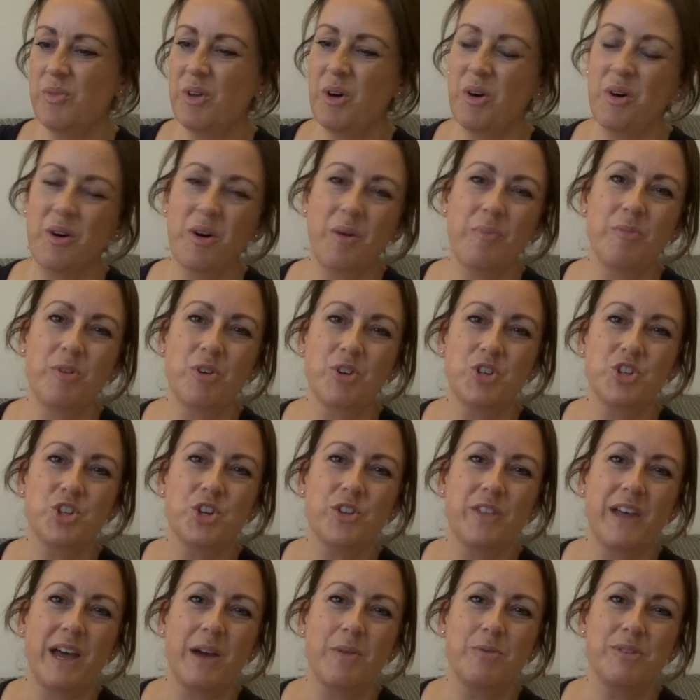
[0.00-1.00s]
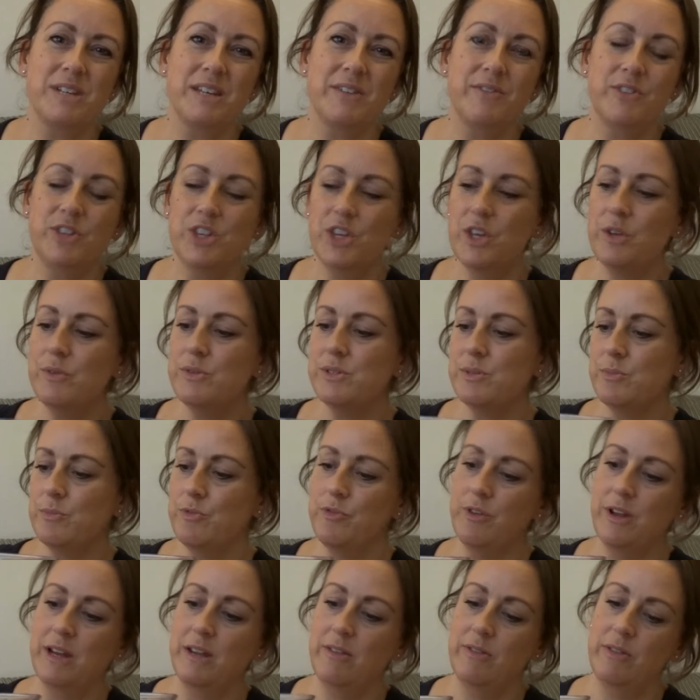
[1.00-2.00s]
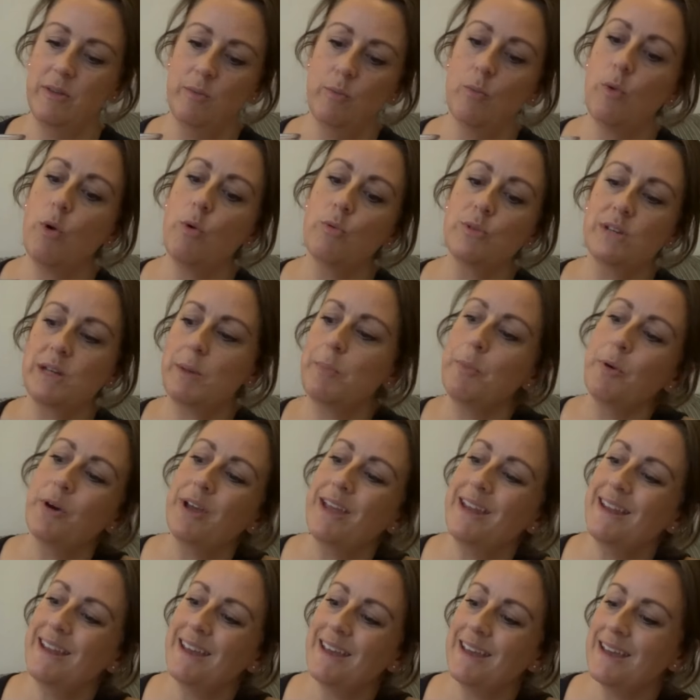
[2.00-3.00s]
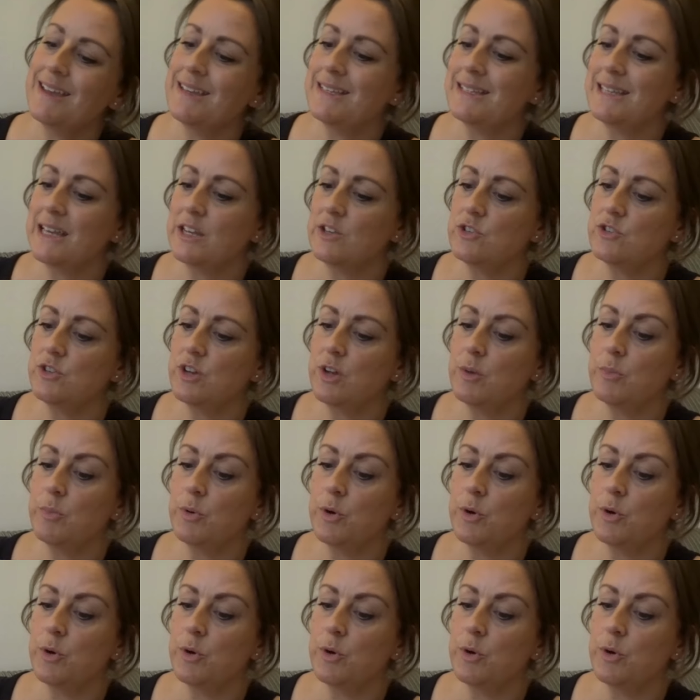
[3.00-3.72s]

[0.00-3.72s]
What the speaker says: oh, I'm not sure that I would even use them for anything. What would I put in it, etc.